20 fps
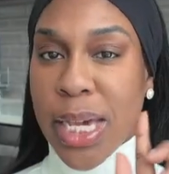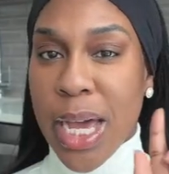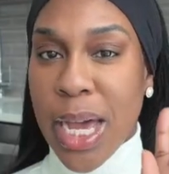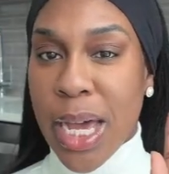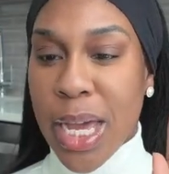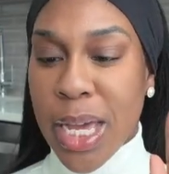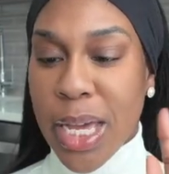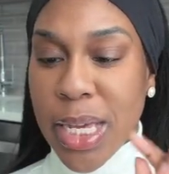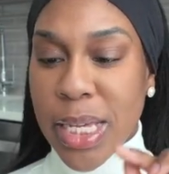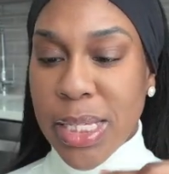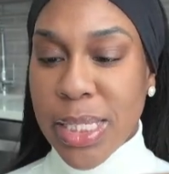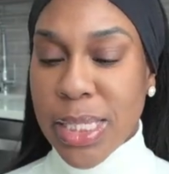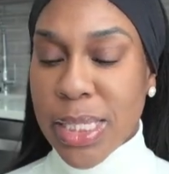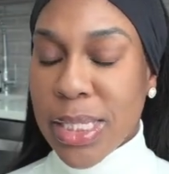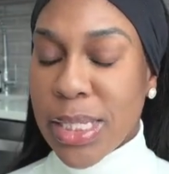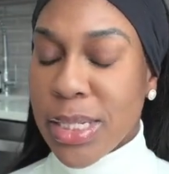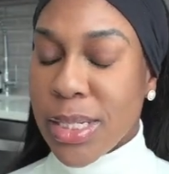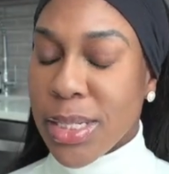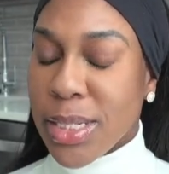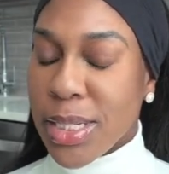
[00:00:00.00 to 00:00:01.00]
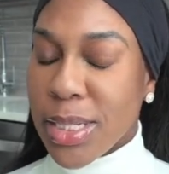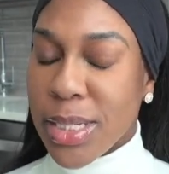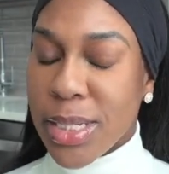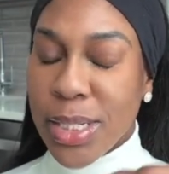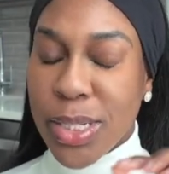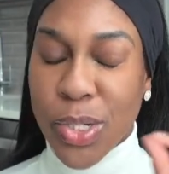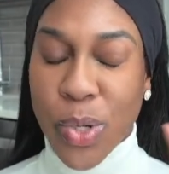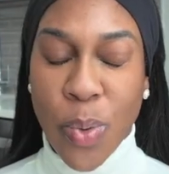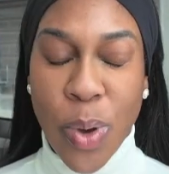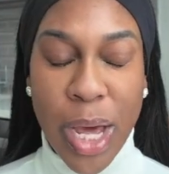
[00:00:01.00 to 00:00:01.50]
guys,
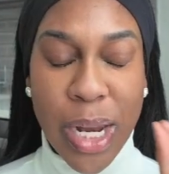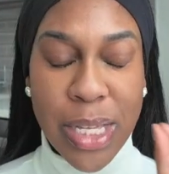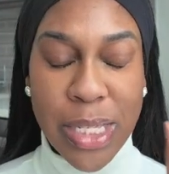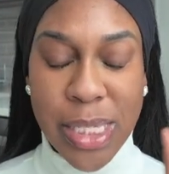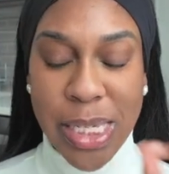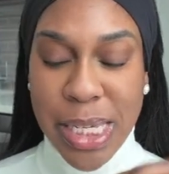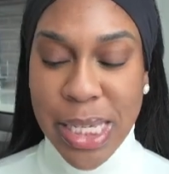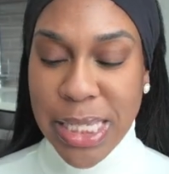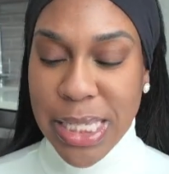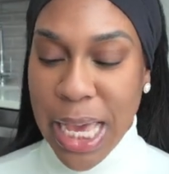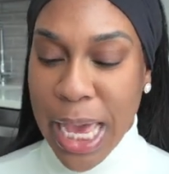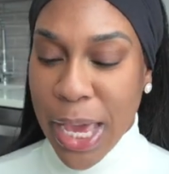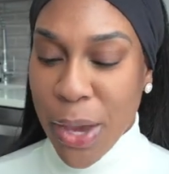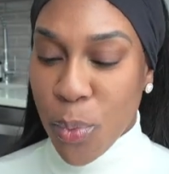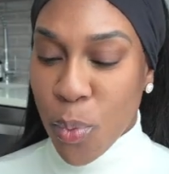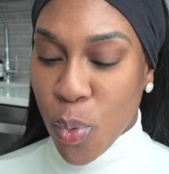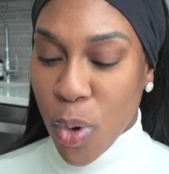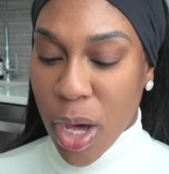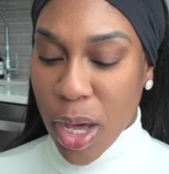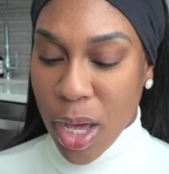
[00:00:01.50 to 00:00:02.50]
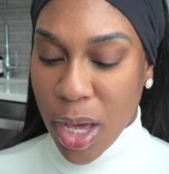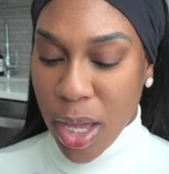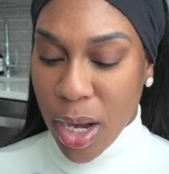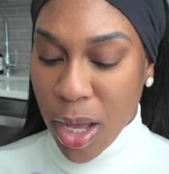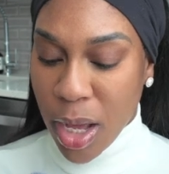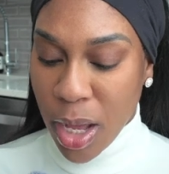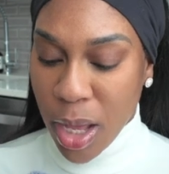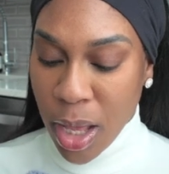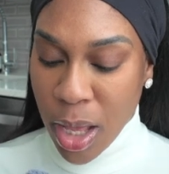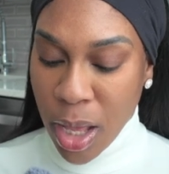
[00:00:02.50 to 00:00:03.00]
quality is
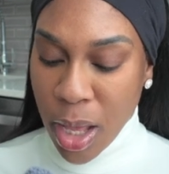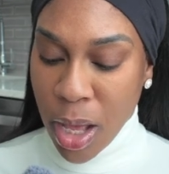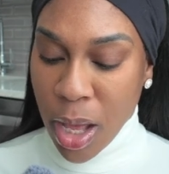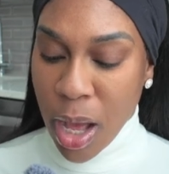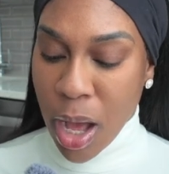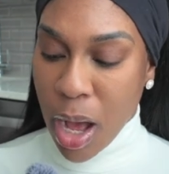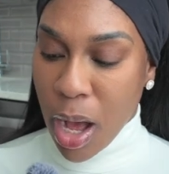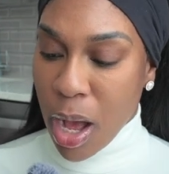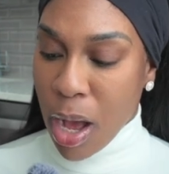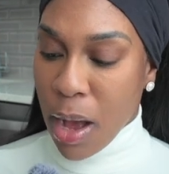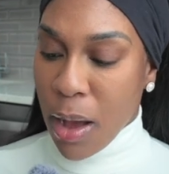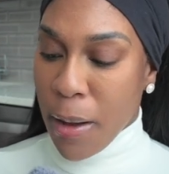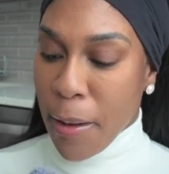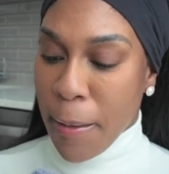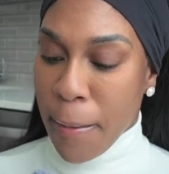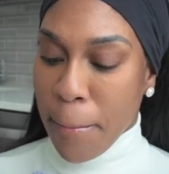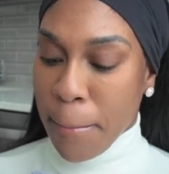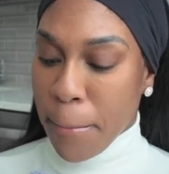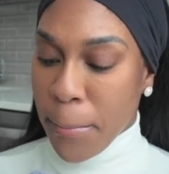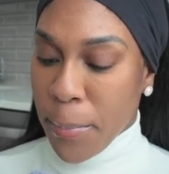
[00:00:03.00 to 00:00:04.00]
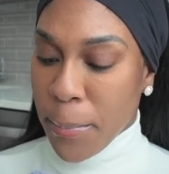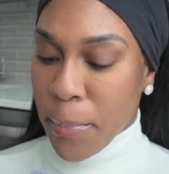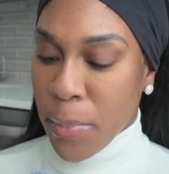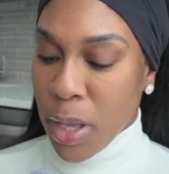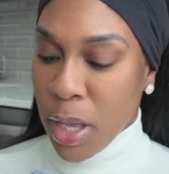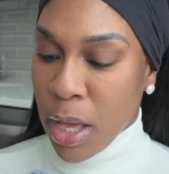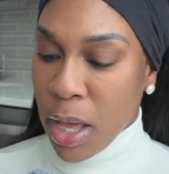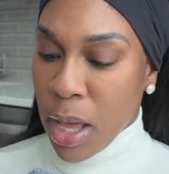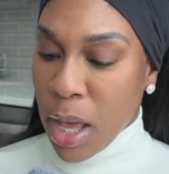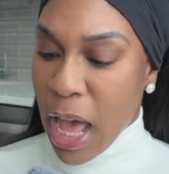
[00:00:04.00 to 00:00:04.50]
A1. I
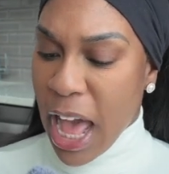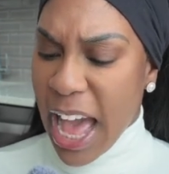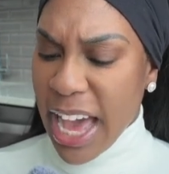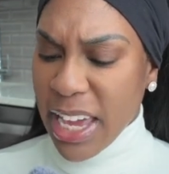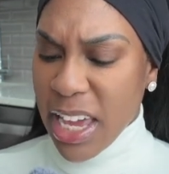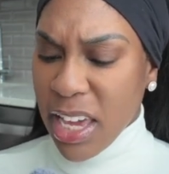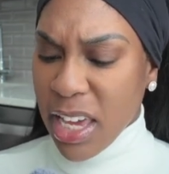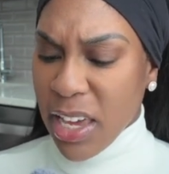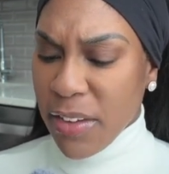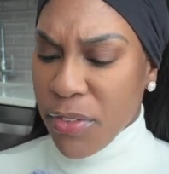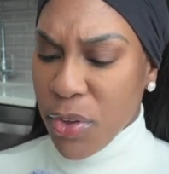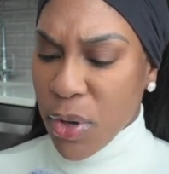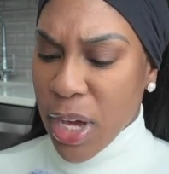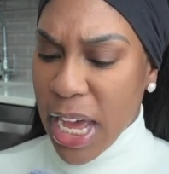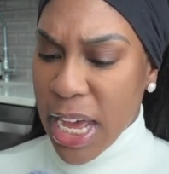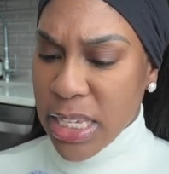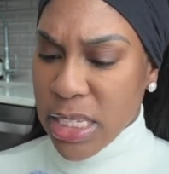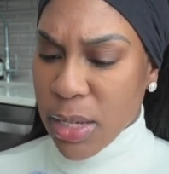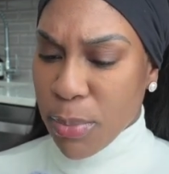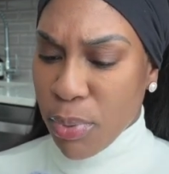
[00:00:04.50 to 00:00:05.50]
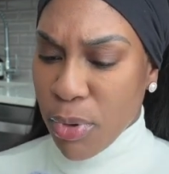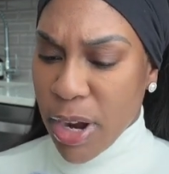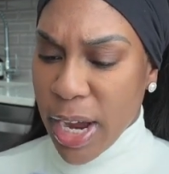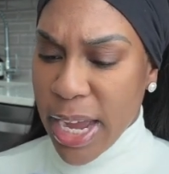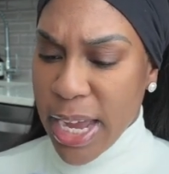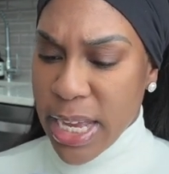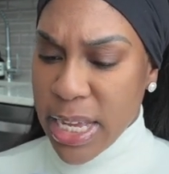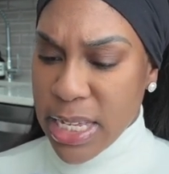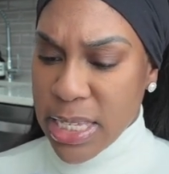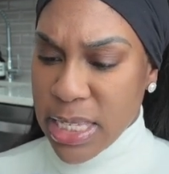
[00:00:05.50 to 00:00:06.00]
can give you guys a
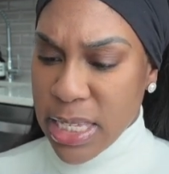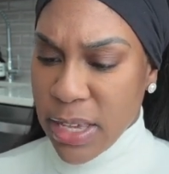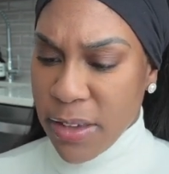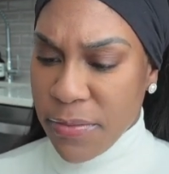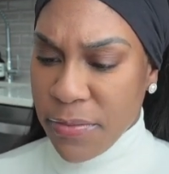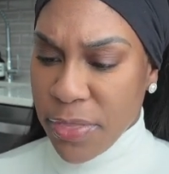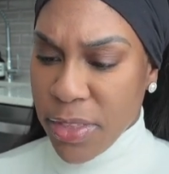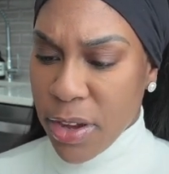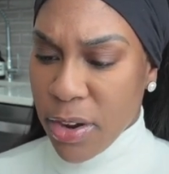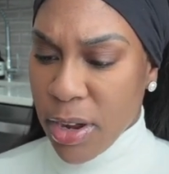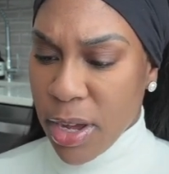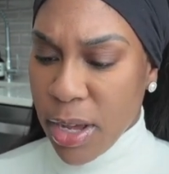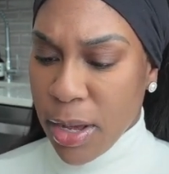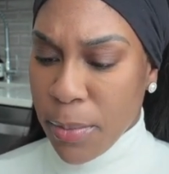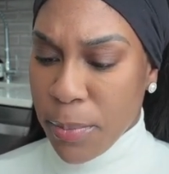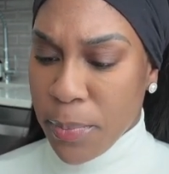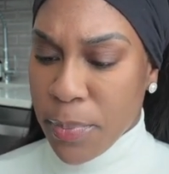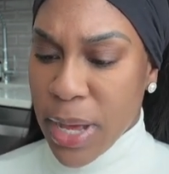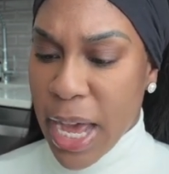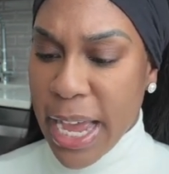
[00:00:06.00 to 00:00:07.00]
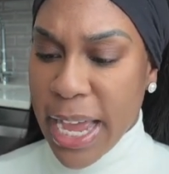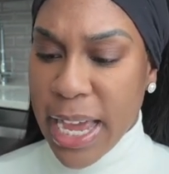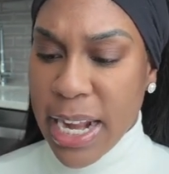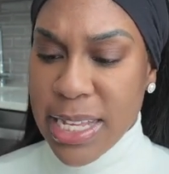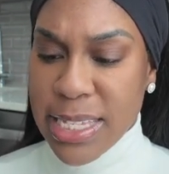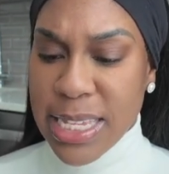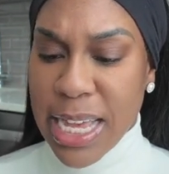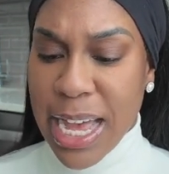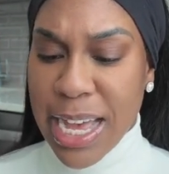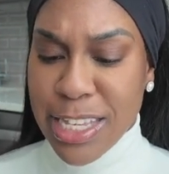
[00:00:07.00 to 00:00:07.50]
price if they're up, but I got
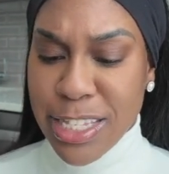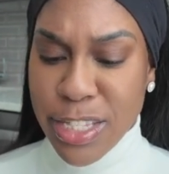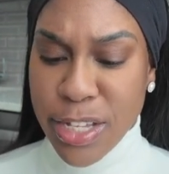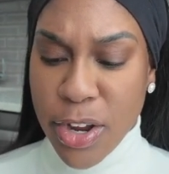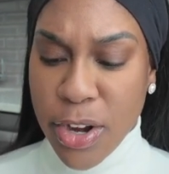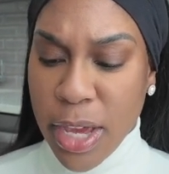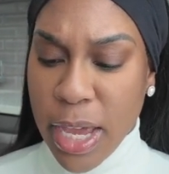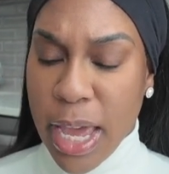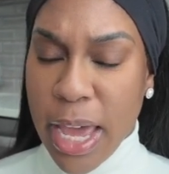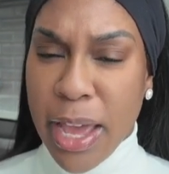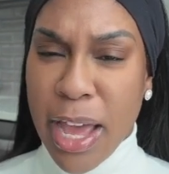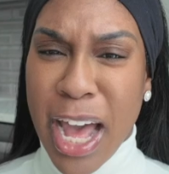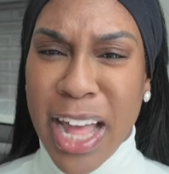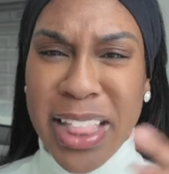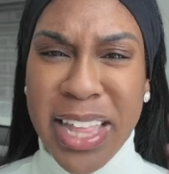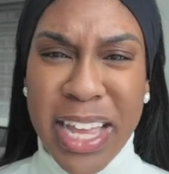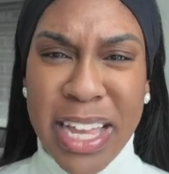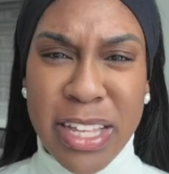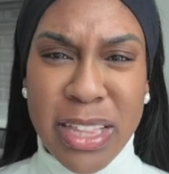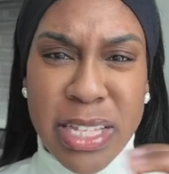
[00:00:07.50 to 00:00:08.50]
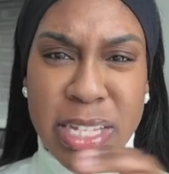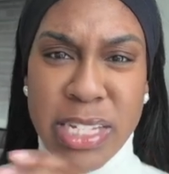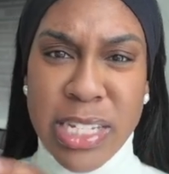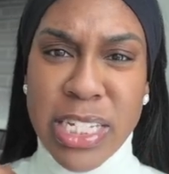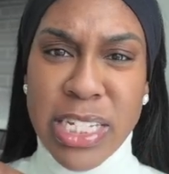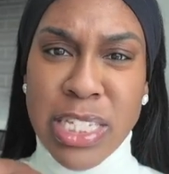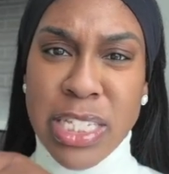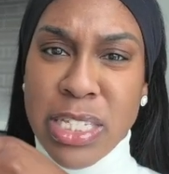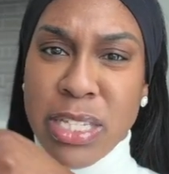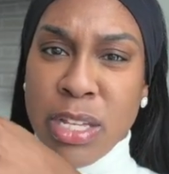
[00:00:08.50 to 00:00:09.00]
a size 38. I think
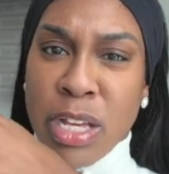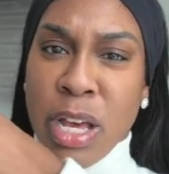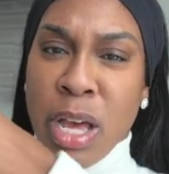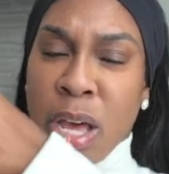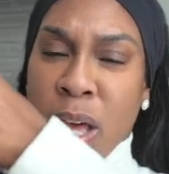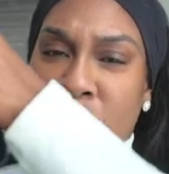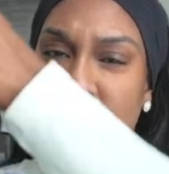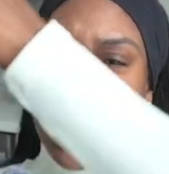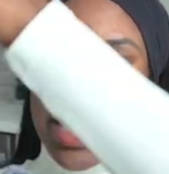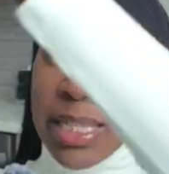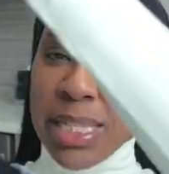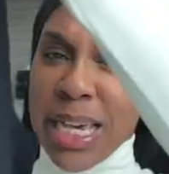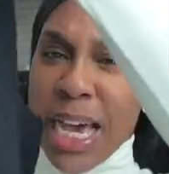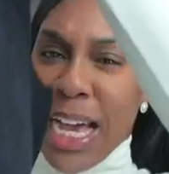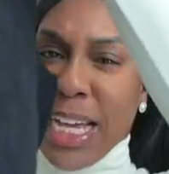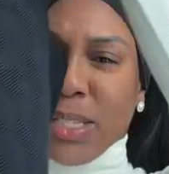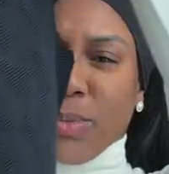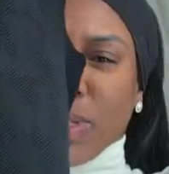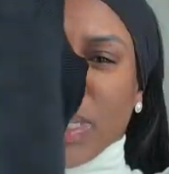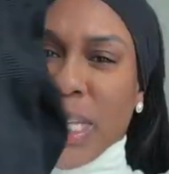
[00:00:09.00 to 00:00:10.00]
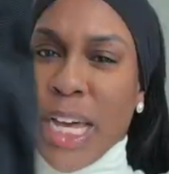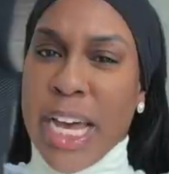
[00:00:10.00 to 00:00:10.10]
these tights was